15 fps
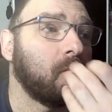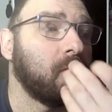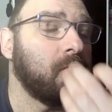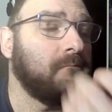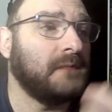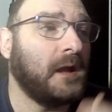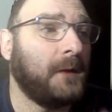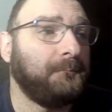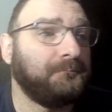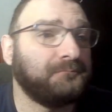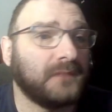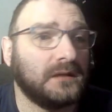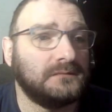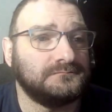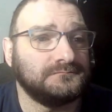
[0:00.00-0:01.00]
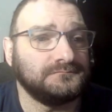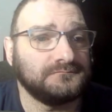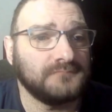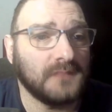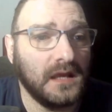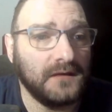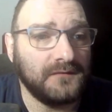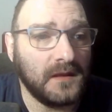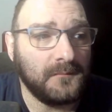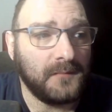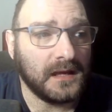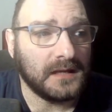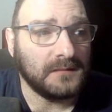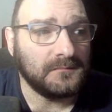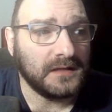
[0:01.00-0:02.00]
Now, if they
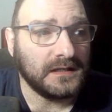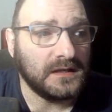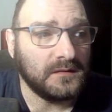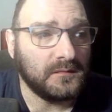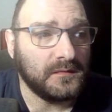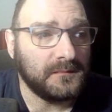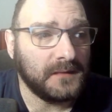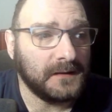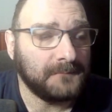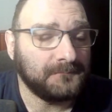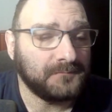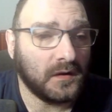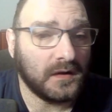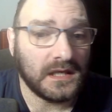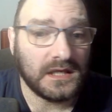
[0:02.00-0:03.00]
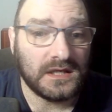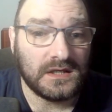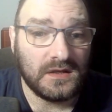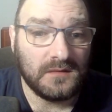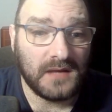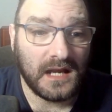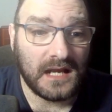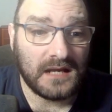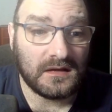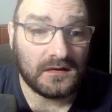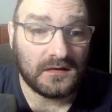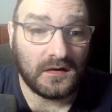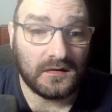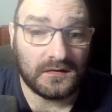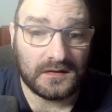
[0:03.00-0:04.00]
beg and pleaded with me on a human
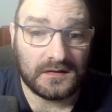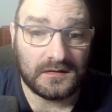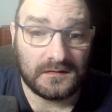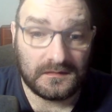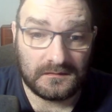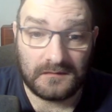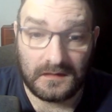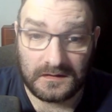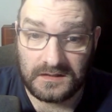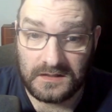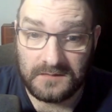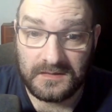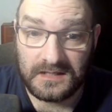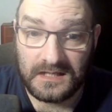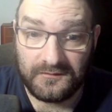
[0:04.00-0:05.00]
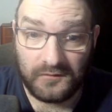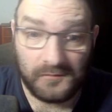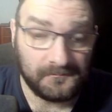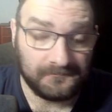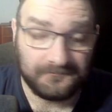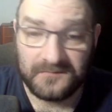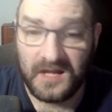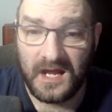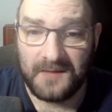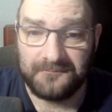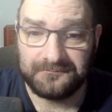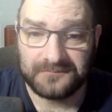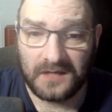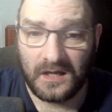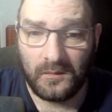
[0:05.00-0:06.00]
on a, a human level, yeah,
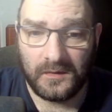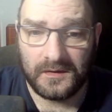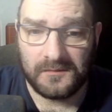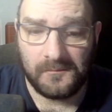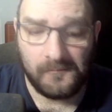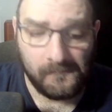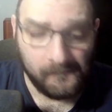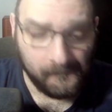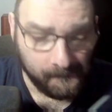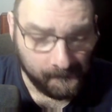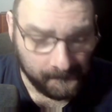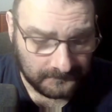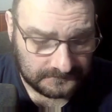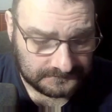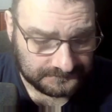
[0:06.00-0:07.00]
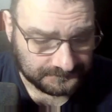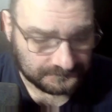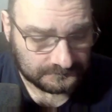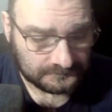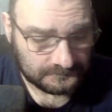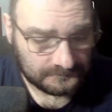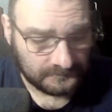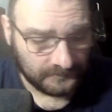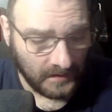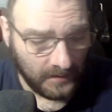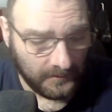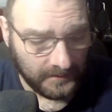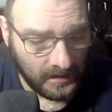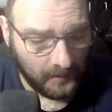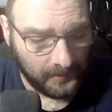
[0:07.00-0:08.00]
I would. I
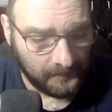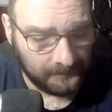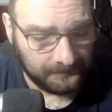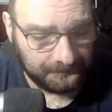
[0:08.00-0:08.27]
would help them.